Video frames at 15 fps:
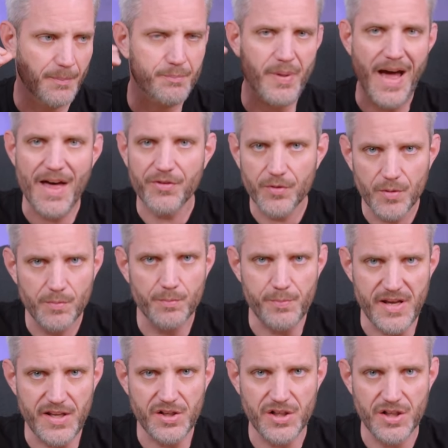bathroom
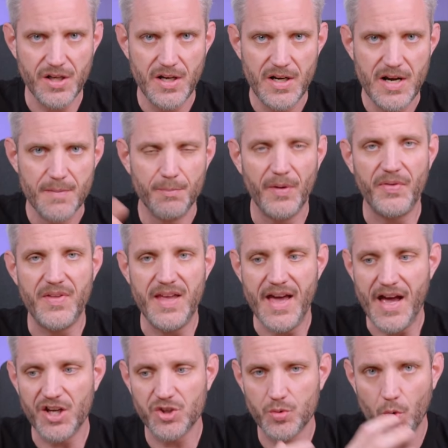pitch, but the
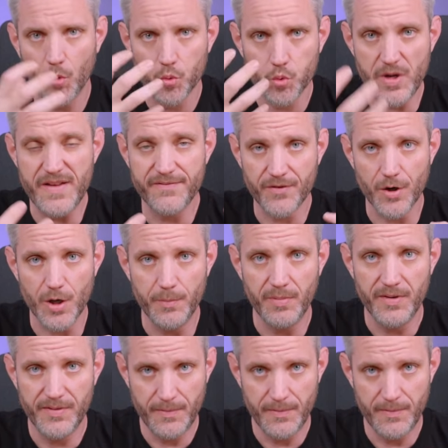actual reverb,